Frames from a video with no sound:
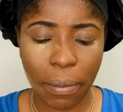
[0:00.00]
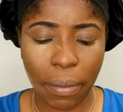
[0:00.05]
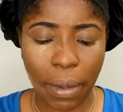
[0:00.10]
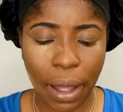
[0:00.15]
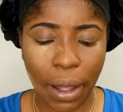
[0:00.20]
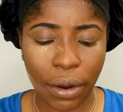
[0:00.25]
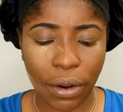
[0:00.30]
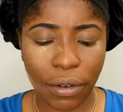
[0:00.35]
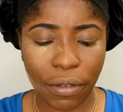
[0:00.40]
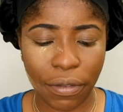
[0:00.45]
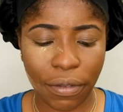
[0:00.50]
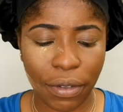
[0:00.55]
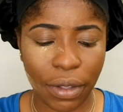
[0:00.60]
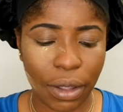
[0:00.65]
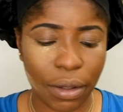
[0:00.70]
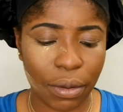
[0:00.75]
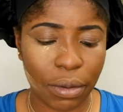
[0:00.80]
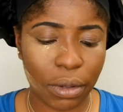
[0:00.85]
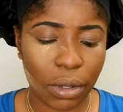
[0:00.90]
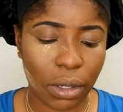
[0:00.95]
Powder
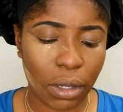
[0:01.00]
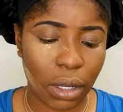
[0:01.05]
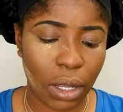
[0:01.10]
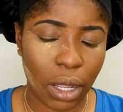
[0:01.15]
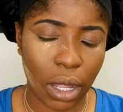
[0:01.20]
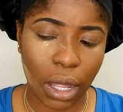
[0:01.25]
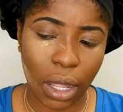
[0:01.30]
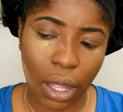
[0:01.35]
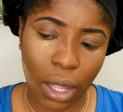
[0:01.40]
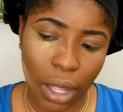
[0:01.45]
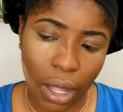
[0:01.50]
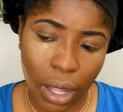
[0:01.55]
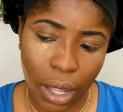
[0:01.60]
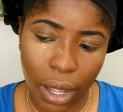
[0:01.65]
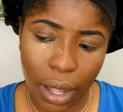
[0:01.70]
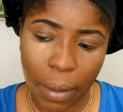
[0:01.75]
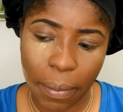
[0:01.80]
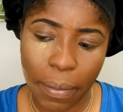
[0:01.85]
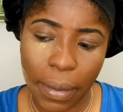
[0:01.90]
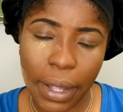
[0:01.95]
feels
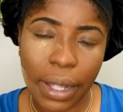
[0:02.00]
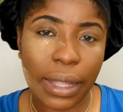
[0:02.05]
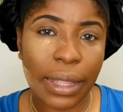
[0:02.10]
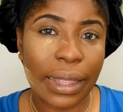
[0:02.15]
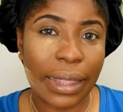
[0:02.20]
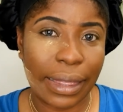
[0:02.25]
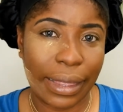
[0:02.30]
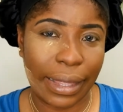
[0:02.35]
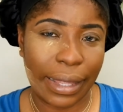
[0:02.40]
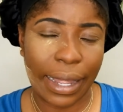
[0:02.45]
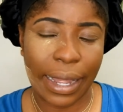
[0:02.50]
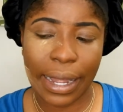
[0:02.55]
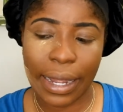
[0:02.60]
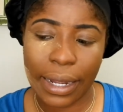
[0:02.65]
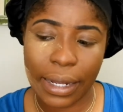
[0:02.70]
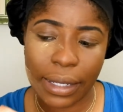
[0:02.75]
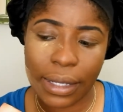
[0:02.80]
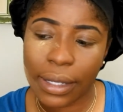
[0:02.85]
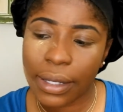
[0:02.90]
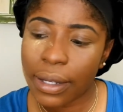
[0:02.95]
a bit
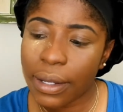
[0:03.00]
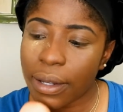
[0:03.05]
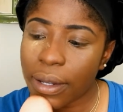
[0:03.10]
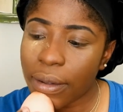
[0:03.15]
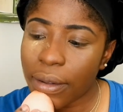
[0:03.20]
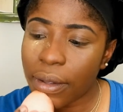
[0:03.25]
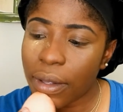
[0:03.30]
light.